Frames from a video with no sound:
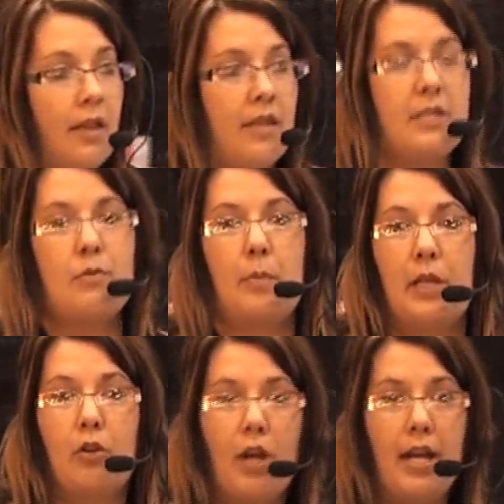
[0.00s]
this would
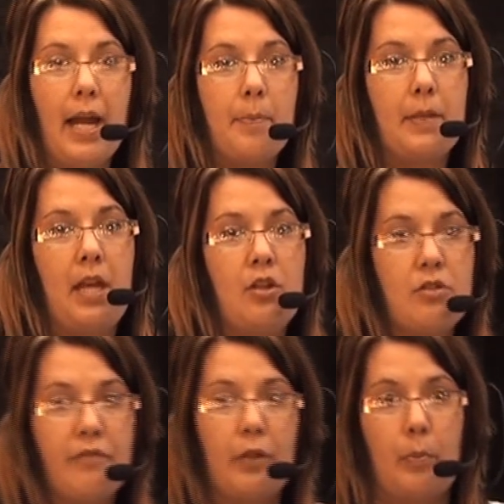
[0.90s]
be a great
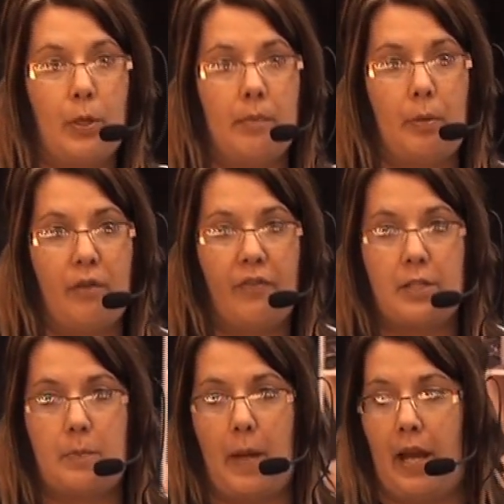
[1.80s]
application for a Print
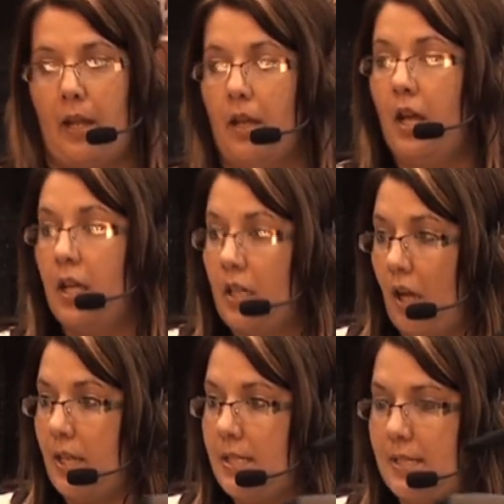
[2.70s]
Perfect pad.
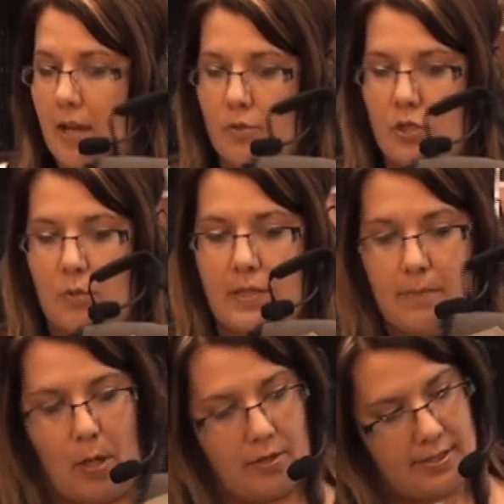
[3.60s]
Cut it down to a
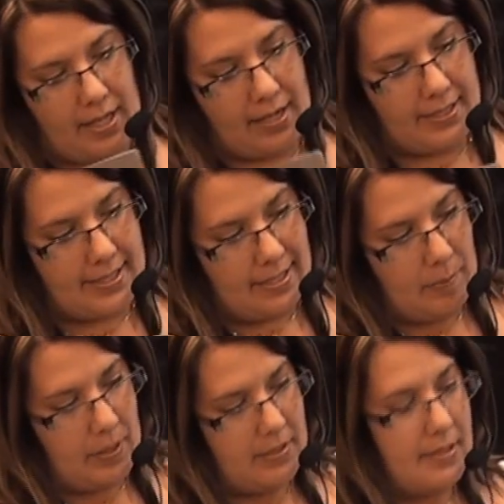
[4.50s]
small size,
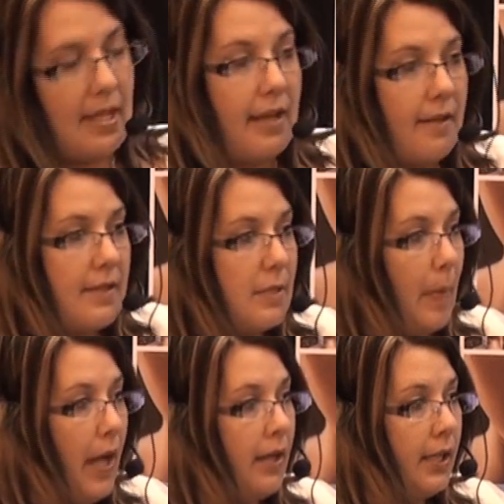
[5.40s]
slip it inside of this
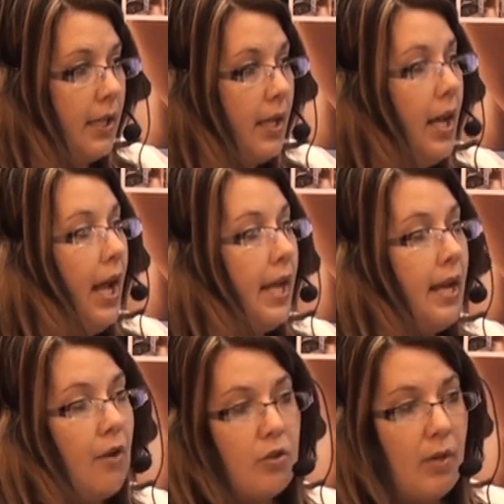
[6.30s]
pocket, and
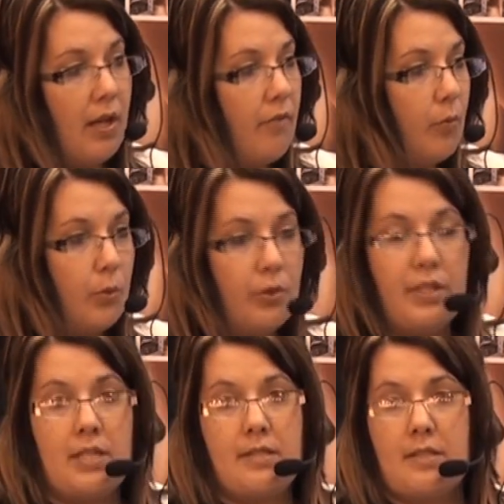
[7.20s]
now you have a real
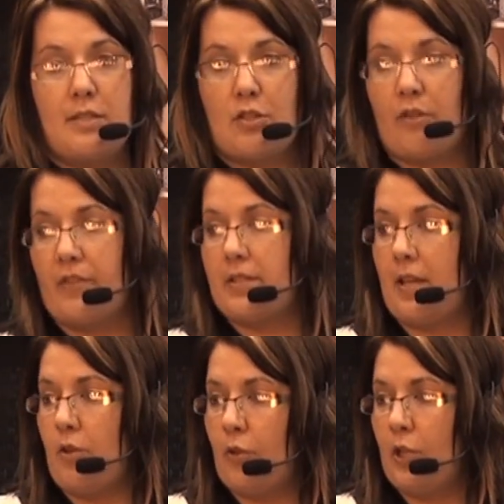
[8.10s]
easy surface
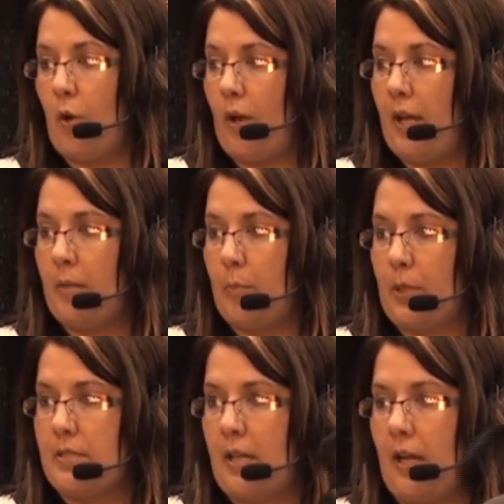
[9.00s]
that you can go ahead and
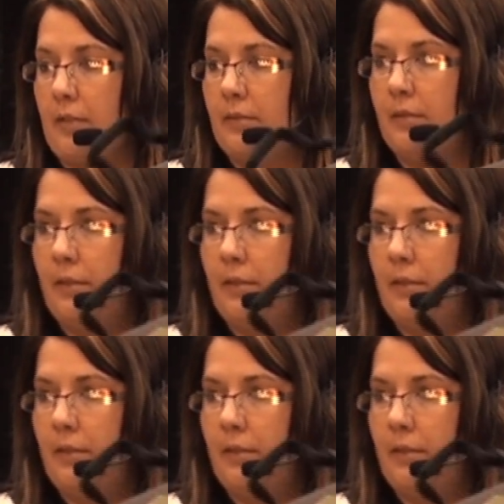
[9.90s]
print on.